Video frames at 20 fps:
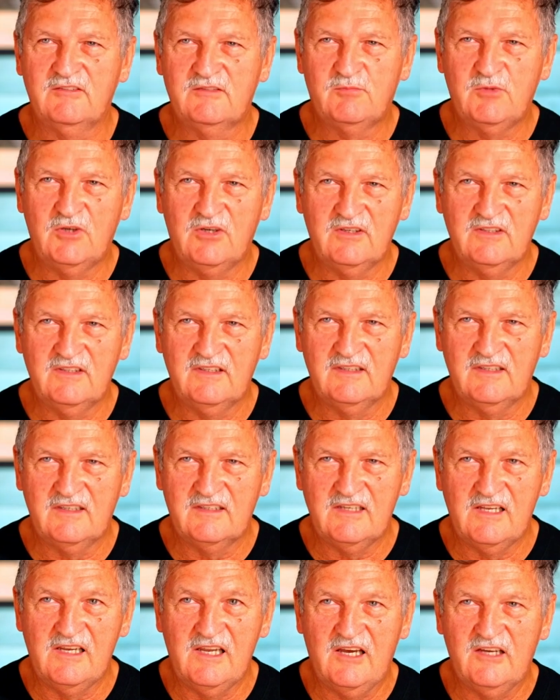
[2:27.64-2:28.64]
Sprung
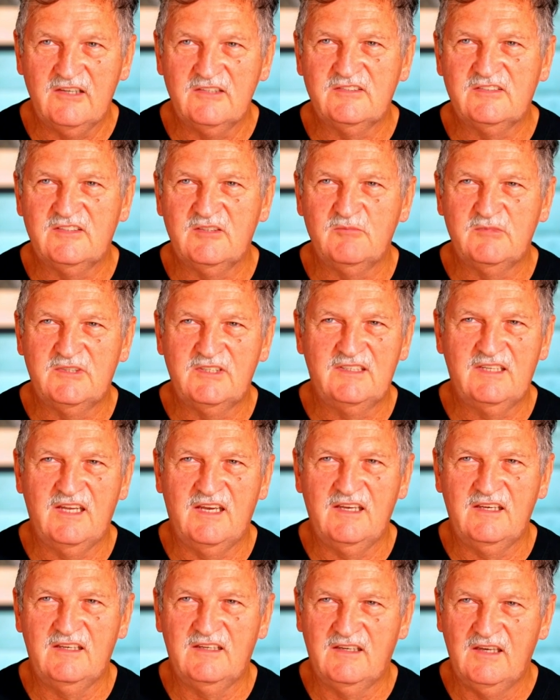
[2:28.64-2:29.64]
that allows them to
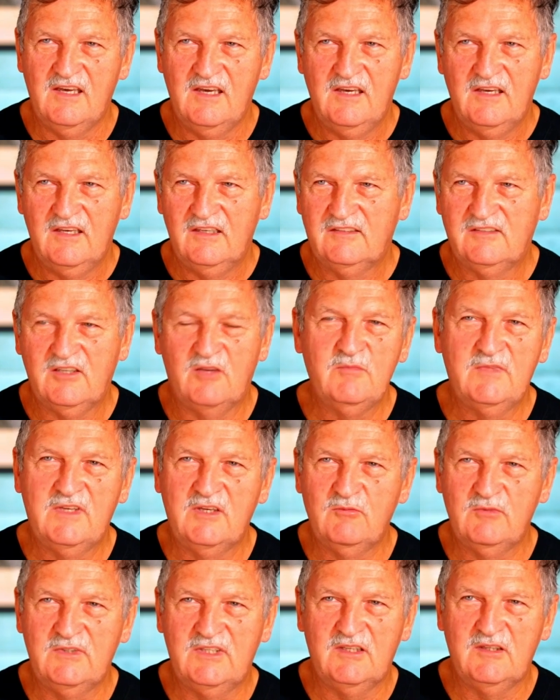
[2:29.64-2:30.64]
take
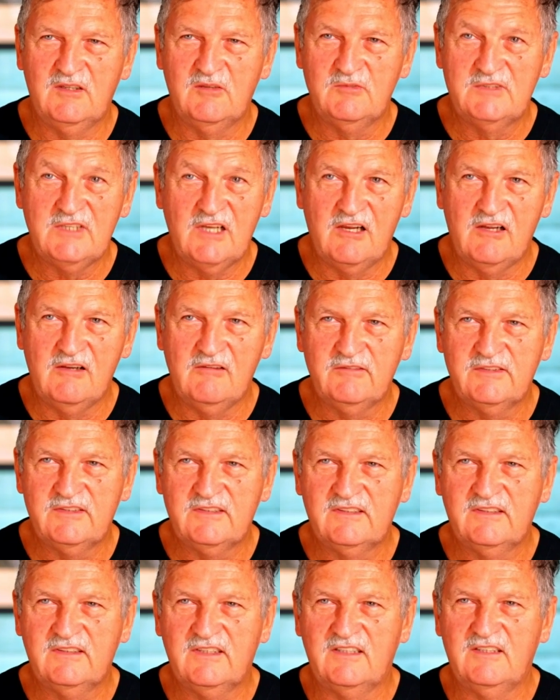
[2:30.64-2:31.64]
something within
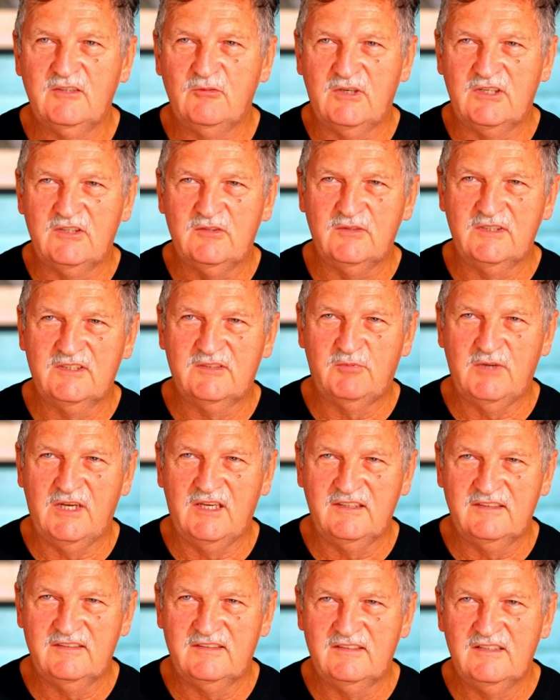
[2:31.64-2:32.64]
themselves that they want to
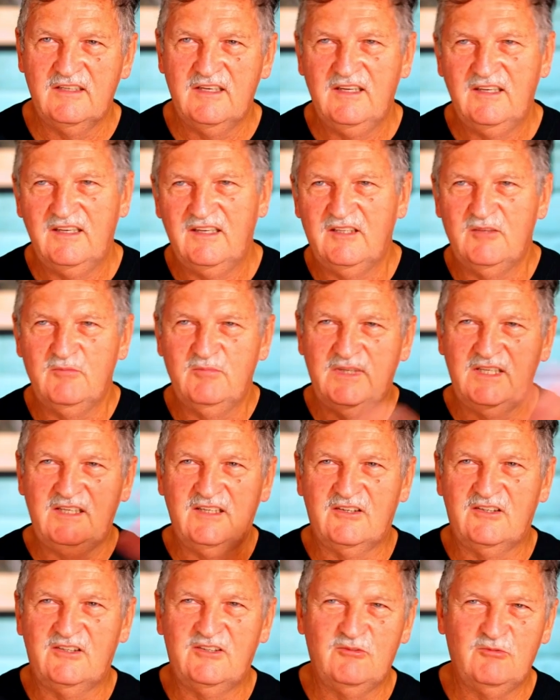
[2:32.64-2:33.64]
express in a
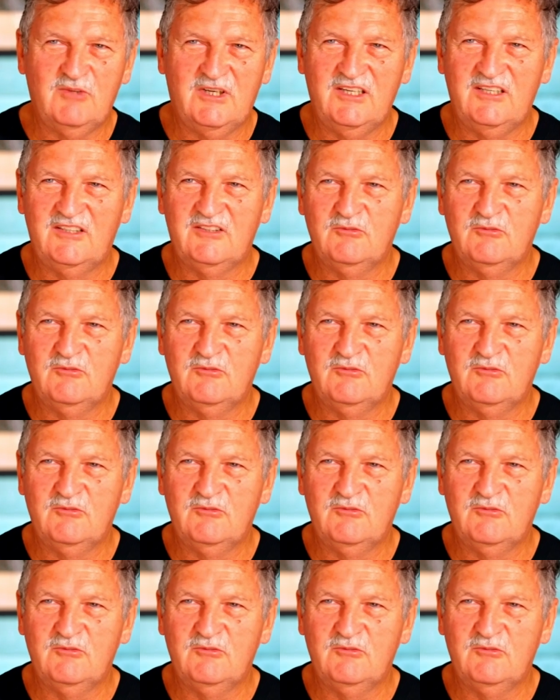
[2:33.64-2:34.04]
bigger, wider